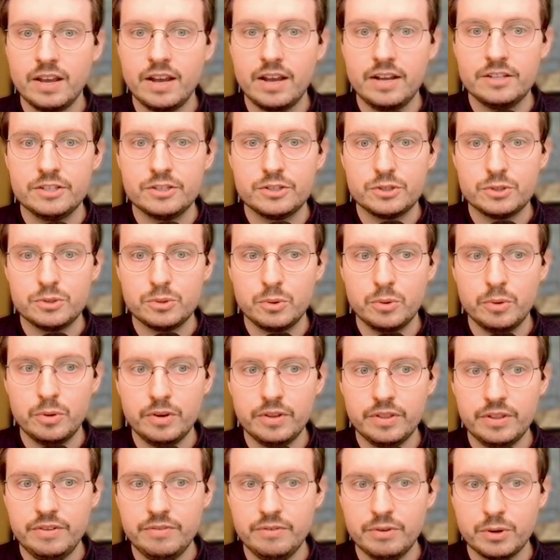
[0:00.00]
and store
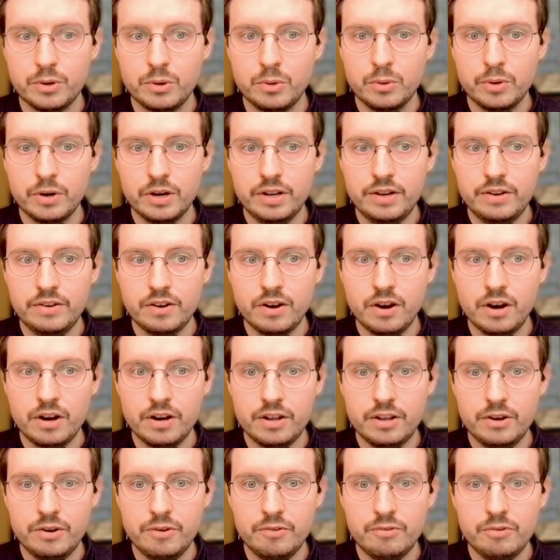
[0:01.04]
the recorded
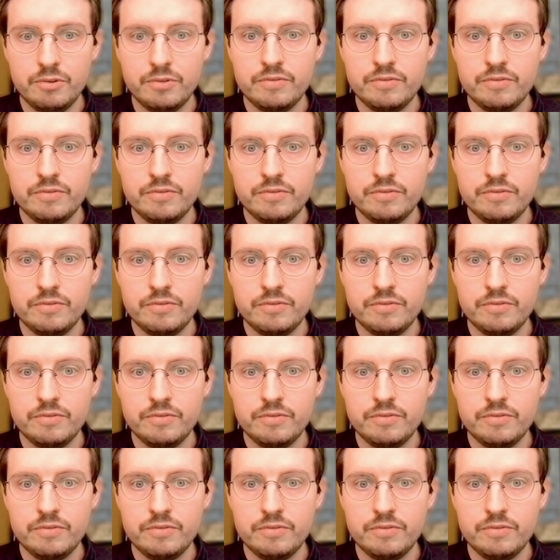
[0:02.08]
audio